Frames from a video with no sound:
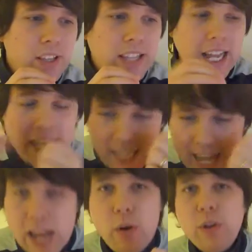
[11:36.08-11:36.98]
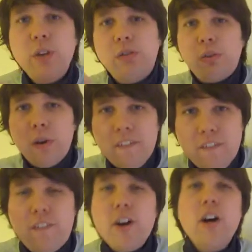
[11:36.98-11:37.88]
that allow you to
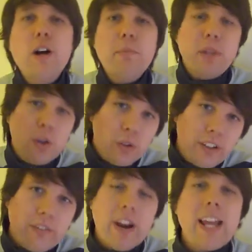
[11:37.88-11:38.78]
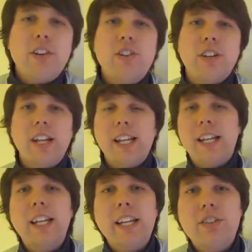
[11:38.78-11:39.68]
affirm your direction and
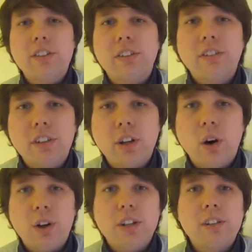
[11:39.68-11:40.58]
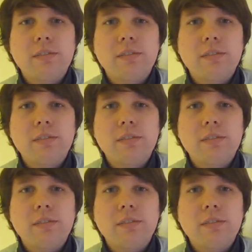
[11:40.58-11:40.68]
allegiance to God?